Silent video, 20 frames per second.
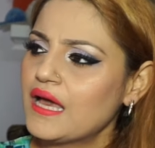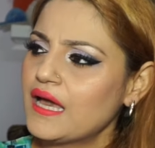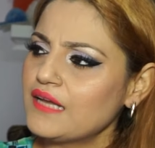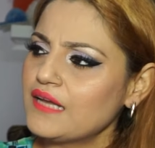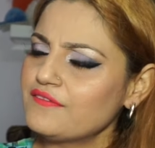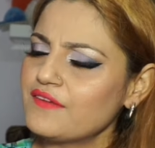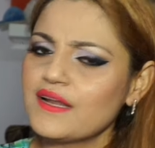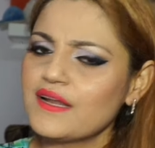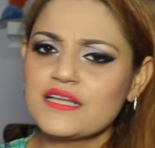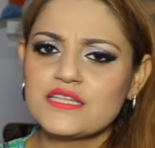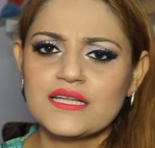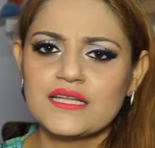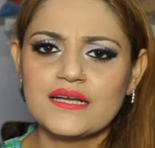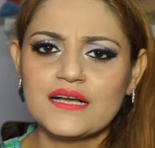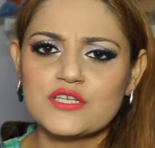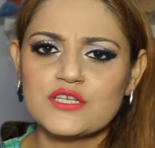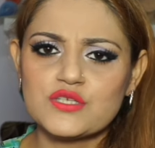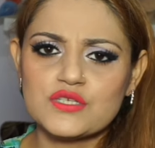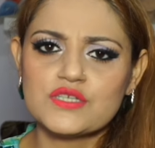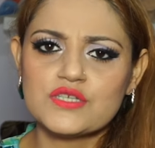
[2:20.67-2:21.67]
In fact, I think
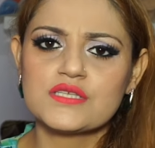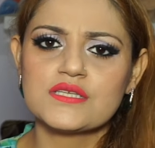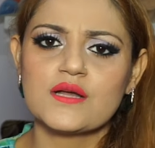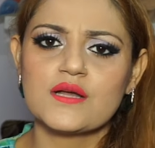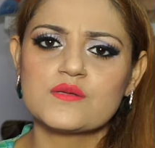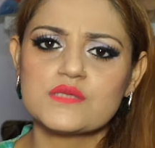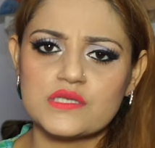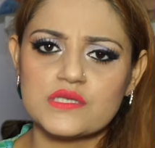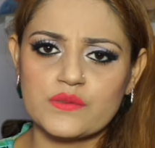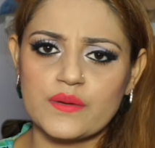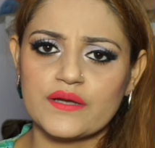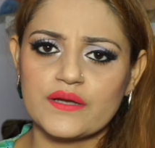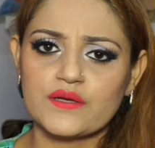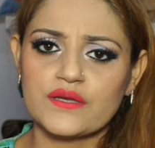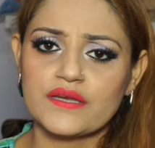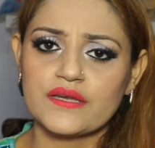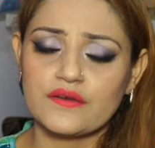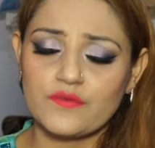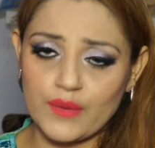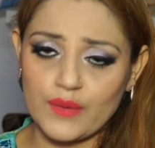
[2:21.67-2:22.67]
I should just announce it
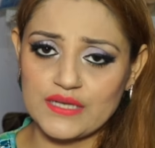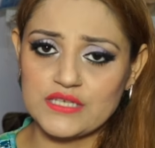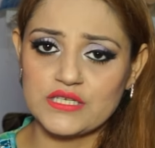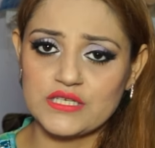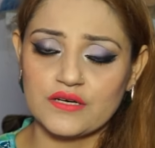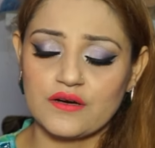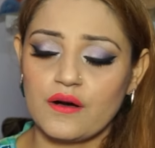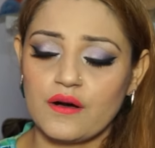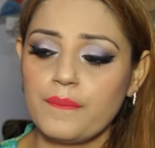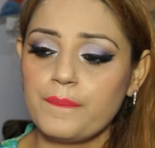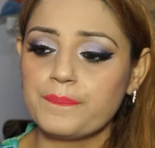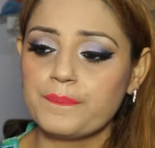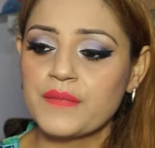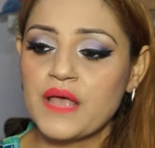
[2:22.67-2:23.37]
right here.